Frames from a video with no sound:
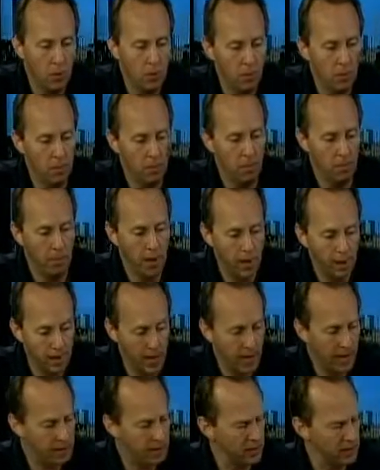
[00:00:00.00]
Mayor
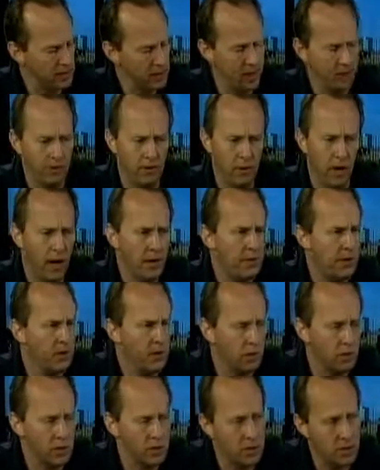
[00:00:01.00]
Gatsis, I think it
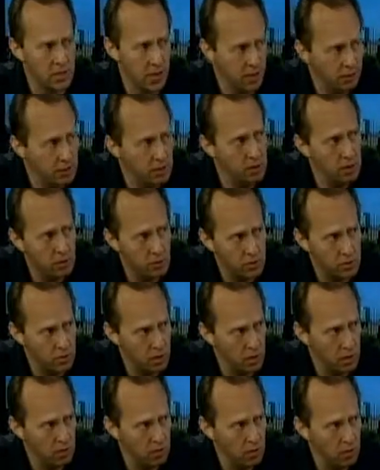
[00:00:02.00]
was 7 years
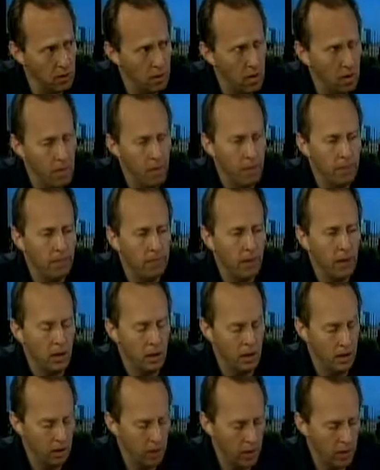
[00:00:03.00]
ago,
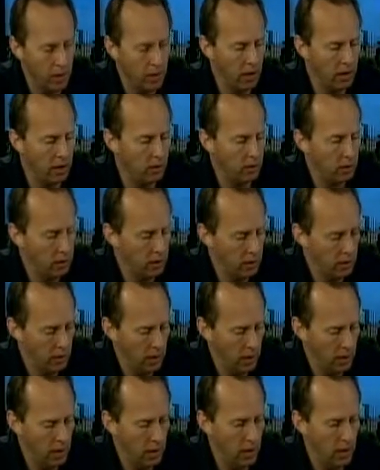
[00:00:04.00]
he went out
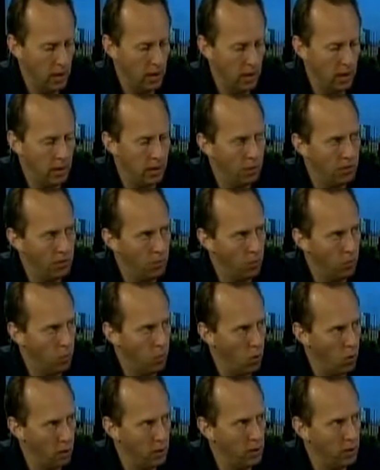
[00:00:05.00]
and
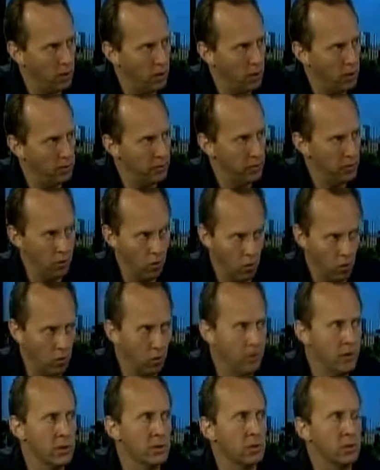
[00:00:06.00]
worked with local
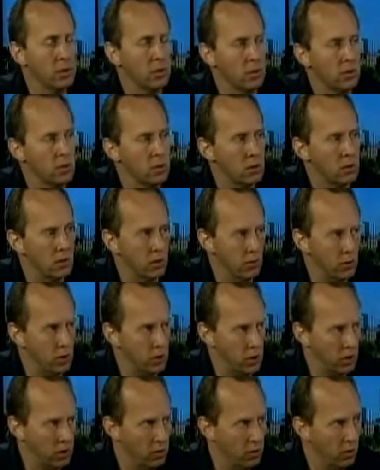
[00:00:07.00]
businesses to
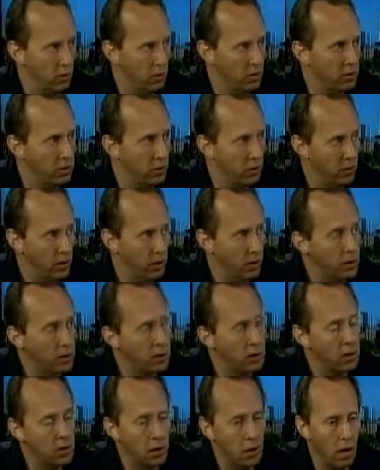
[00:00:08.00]
secure a
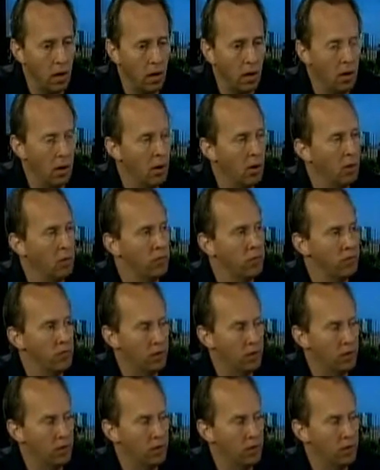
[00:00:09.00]
donation of